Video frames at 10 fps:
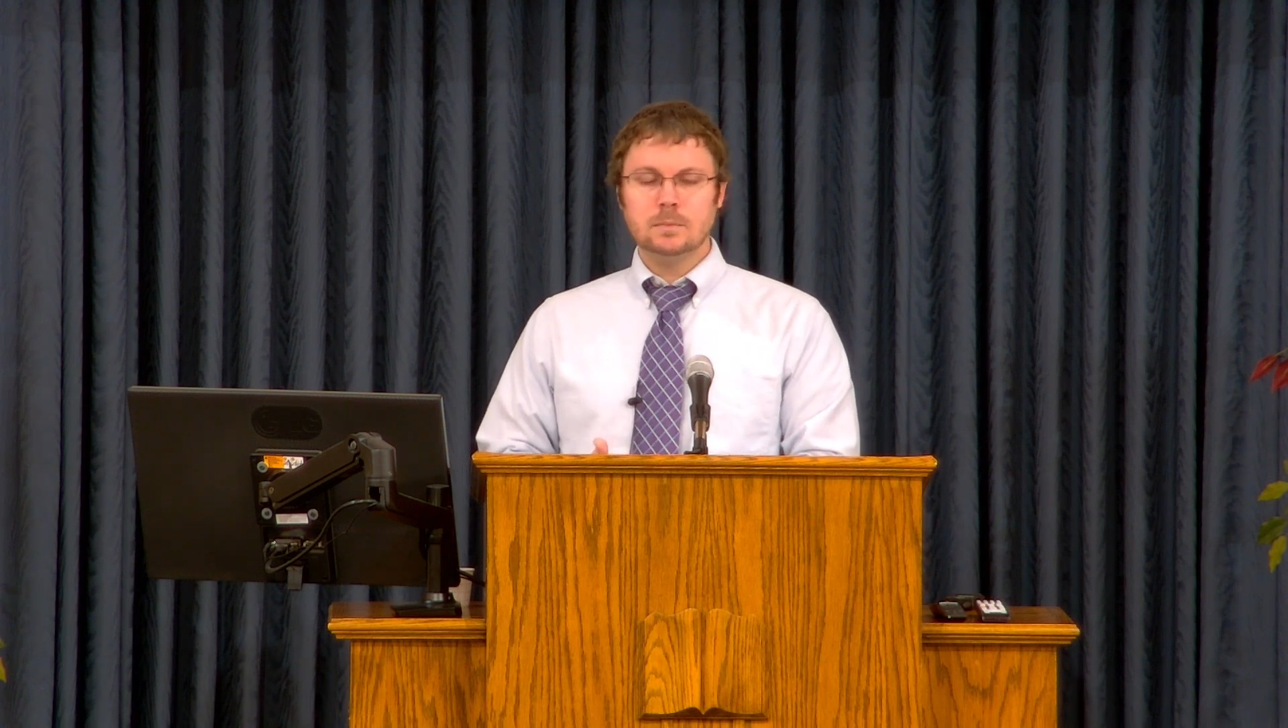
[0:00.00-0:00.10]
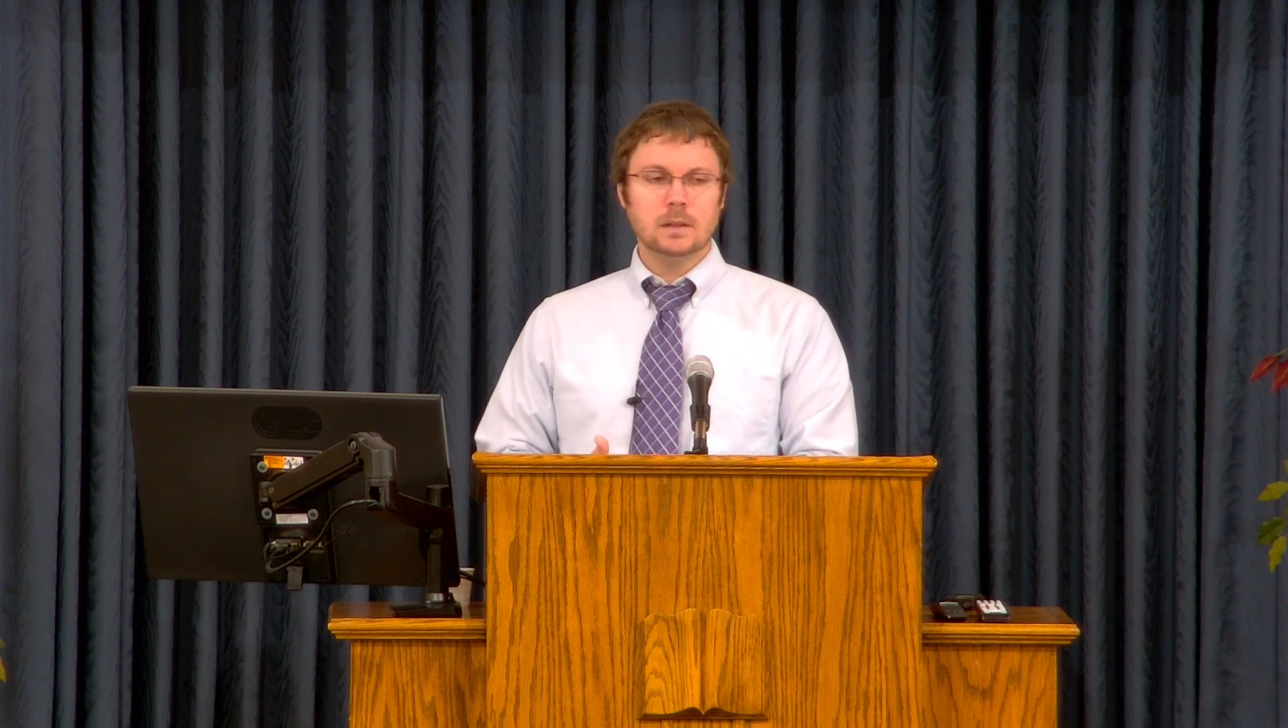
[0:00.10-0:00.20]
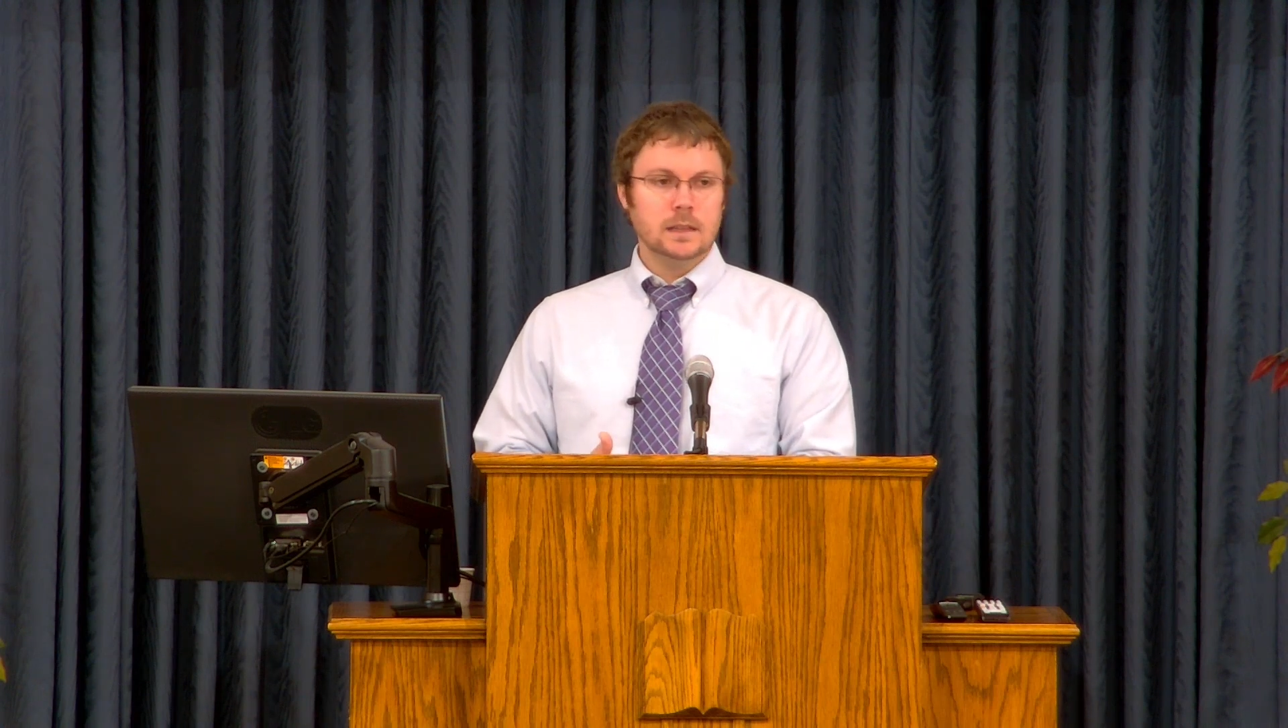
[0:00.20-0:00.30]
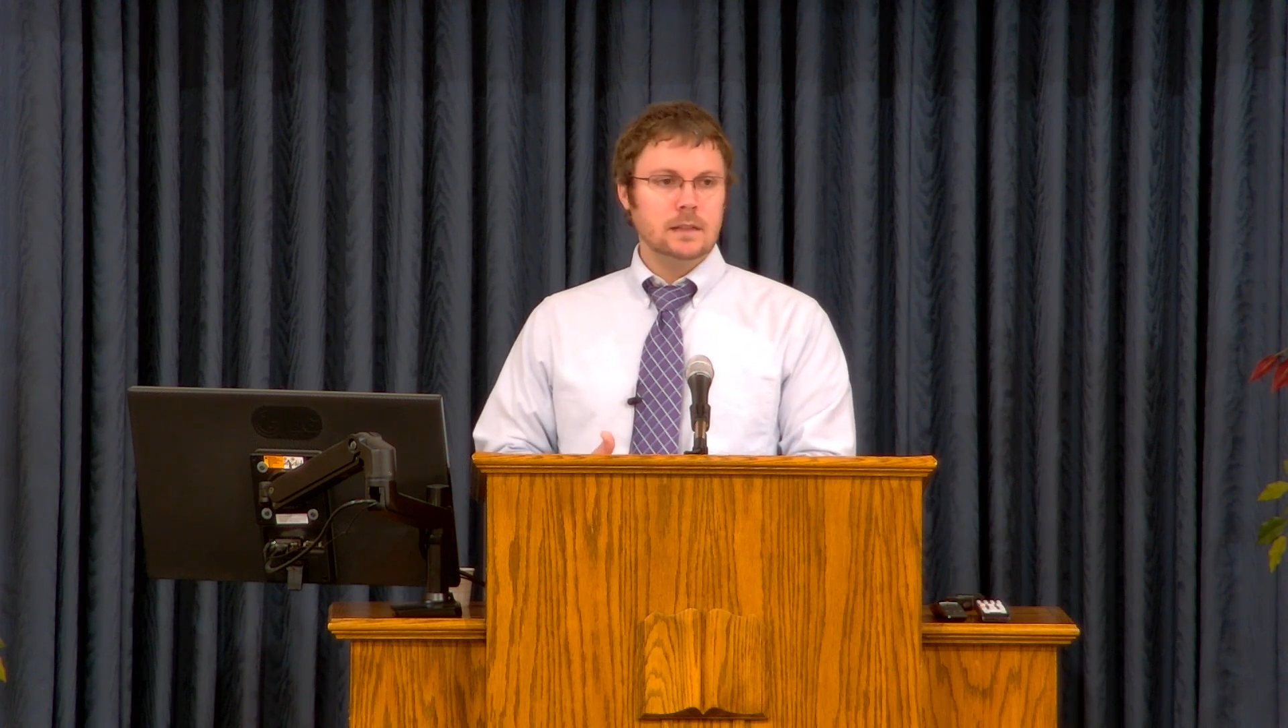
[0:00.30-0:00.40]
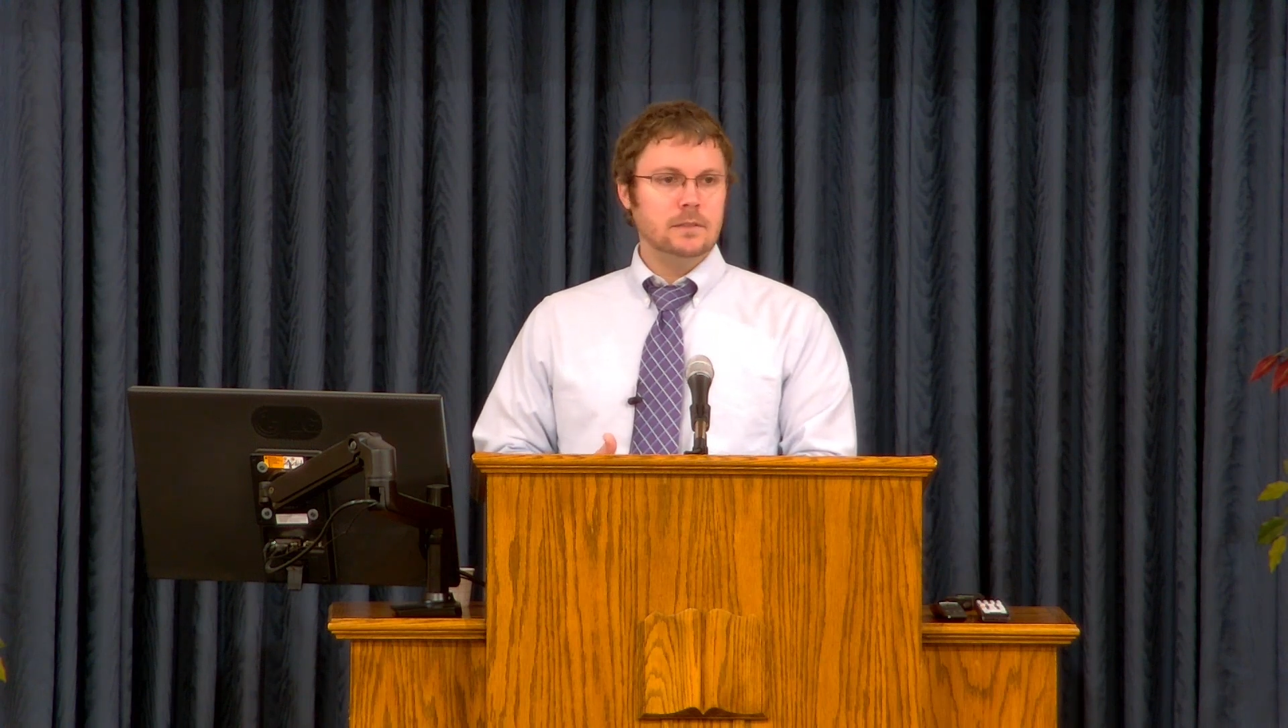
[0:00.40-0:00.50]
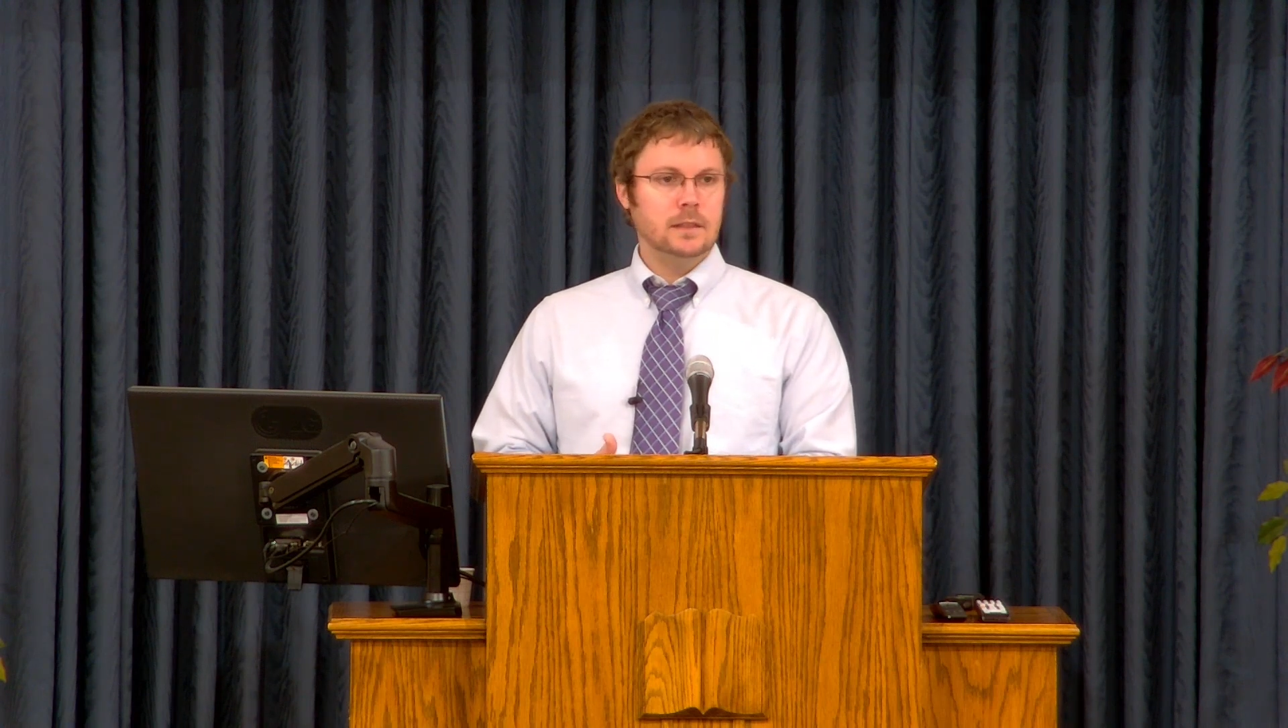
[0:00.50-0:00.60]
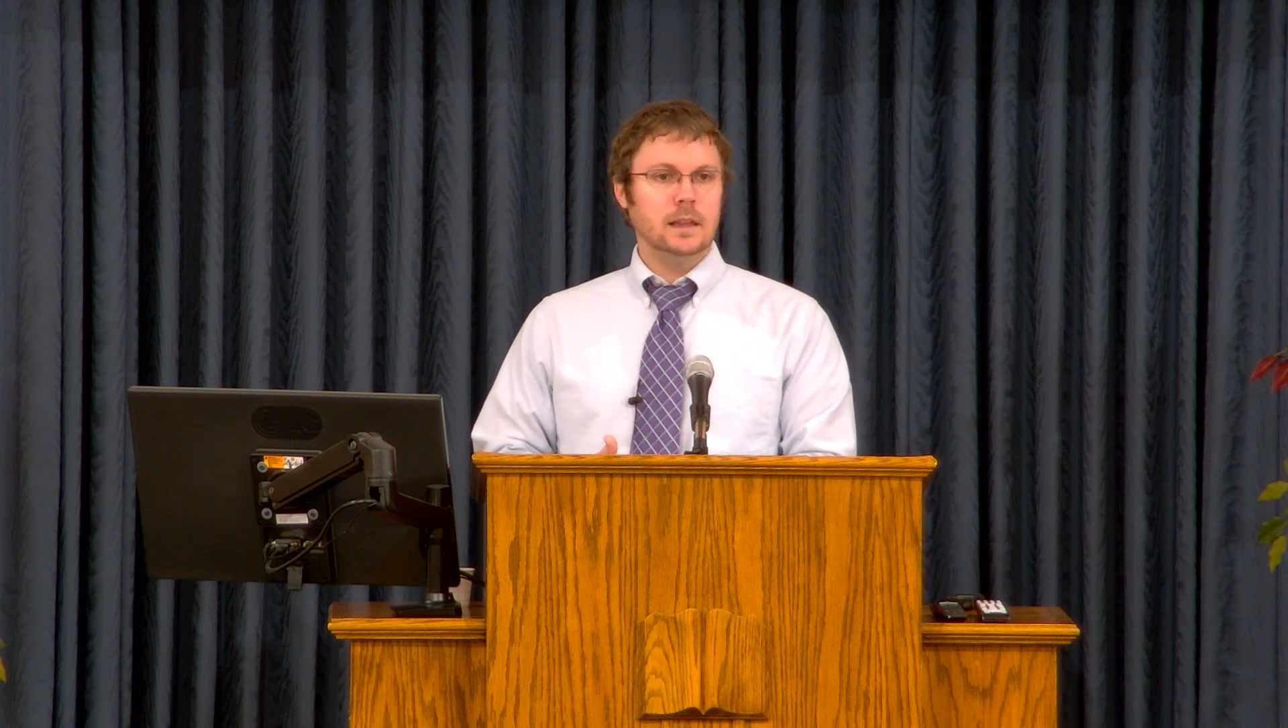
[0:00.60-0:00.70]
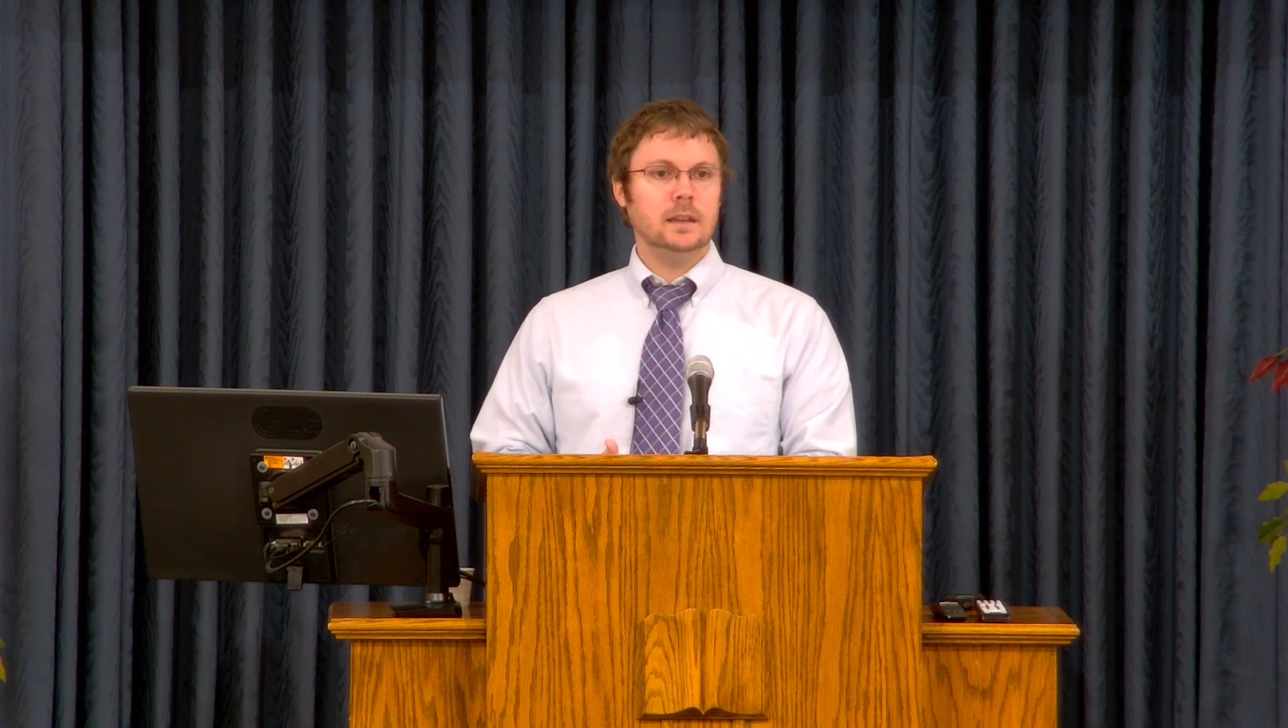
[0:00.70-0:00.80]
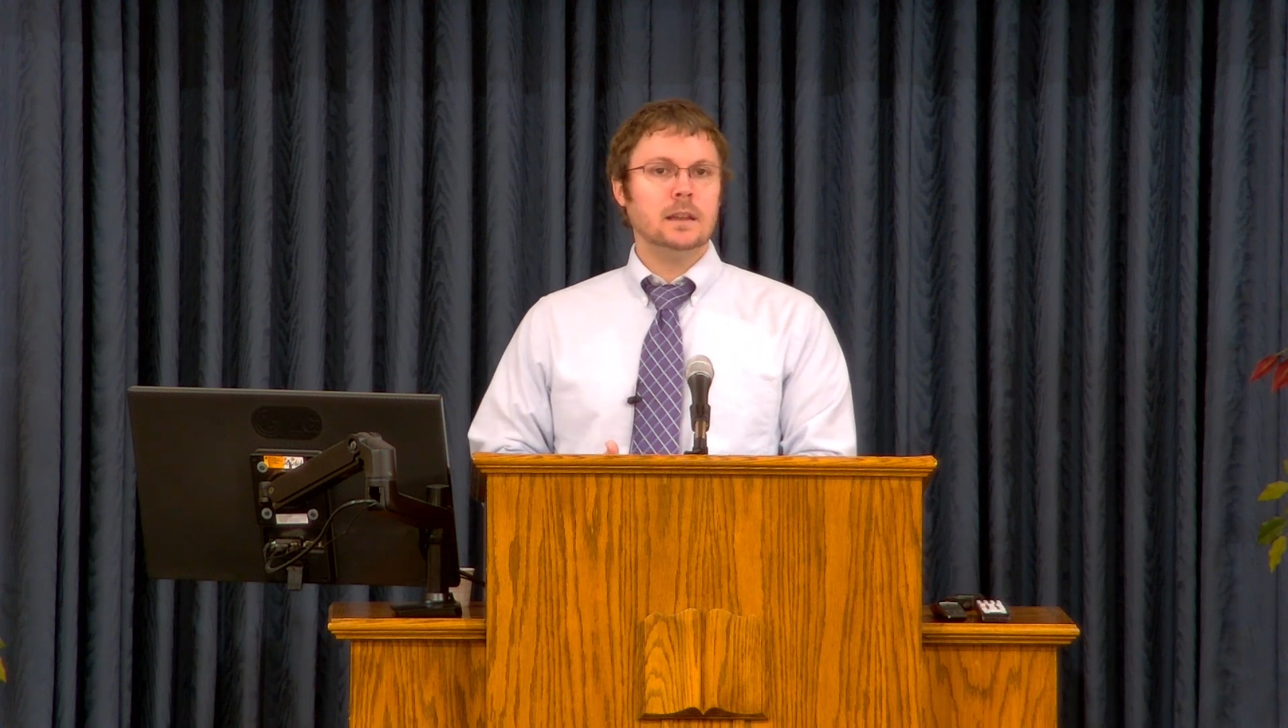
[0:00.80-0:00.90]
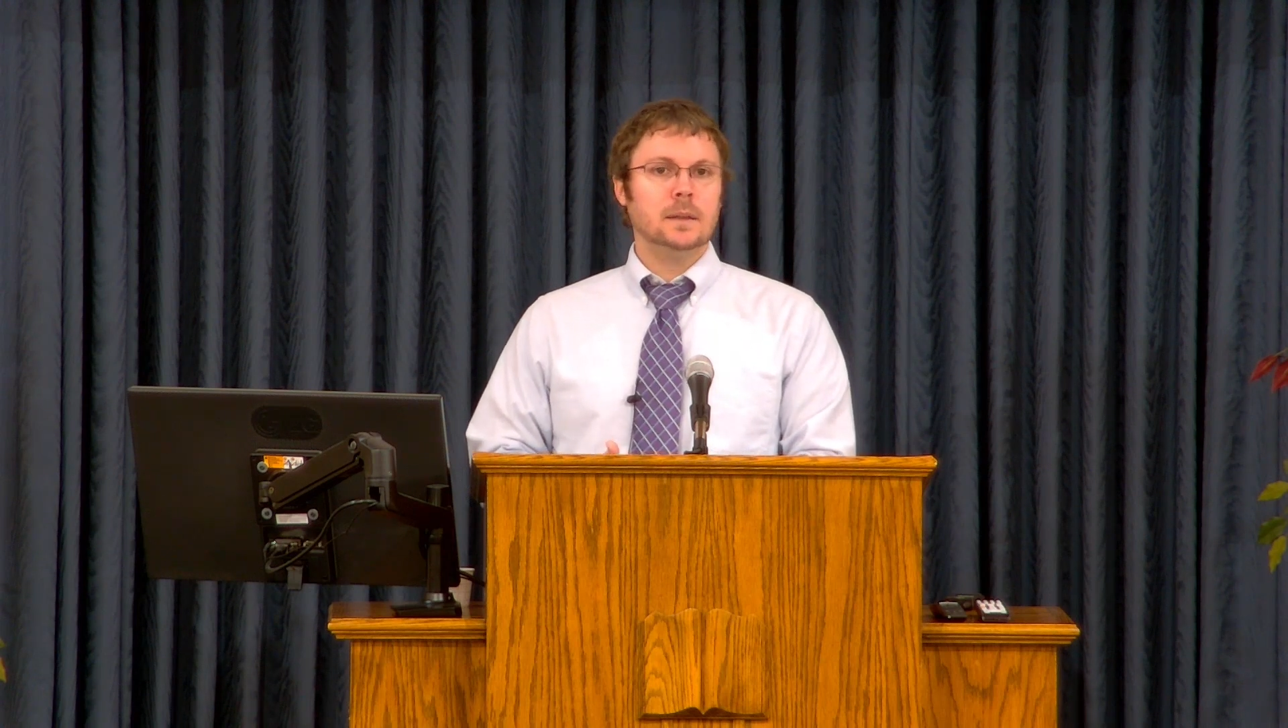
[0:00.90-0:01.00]
believe
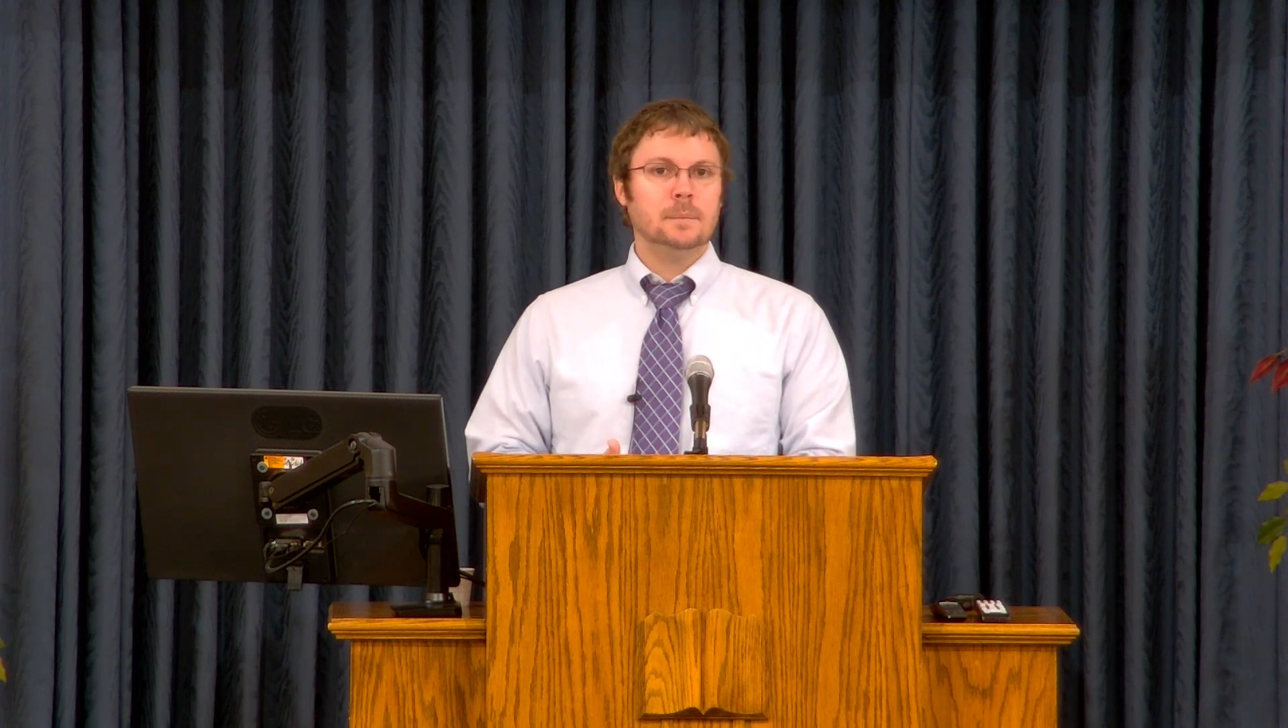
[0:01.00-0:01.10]
that